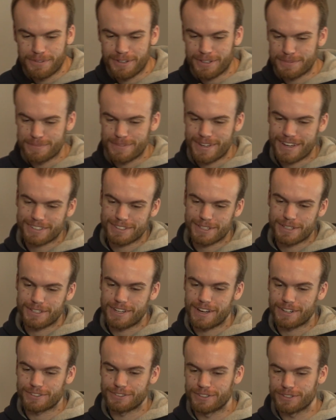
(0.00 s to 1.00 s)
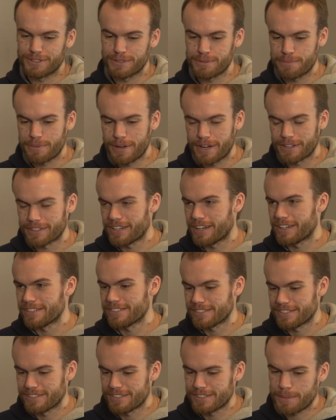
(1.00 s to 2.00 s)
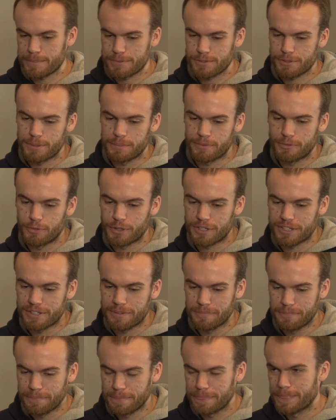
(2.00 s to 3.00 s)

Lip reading: welcome back to the Talk Nerdy to Me podcast. It's episode number 14.